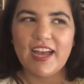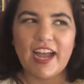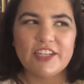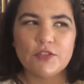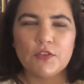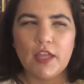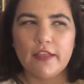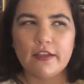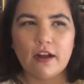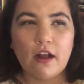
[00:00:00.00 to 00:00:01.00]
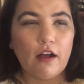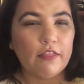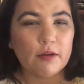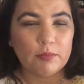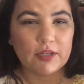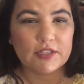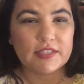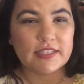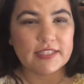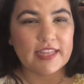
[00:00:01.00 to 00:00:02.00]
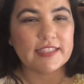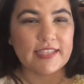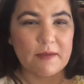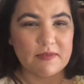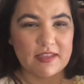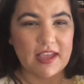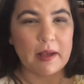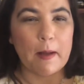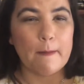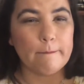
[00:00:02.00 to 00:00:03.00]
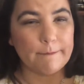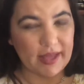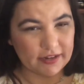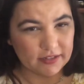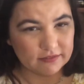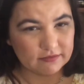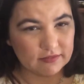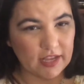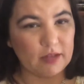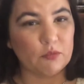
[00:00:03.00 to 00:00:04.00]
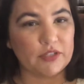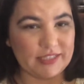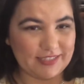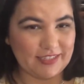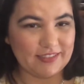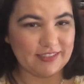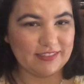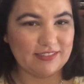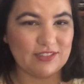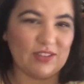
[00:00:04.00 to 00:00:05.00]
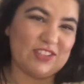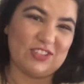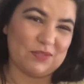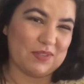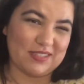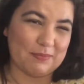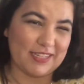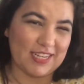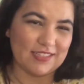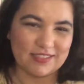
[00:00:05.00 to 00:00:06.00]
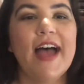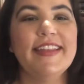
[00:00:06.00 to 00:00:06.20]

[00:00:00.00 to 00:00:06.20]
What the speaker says: I just feel like there are other books that say the same thing better and more detailed, so this just wasn't my taste.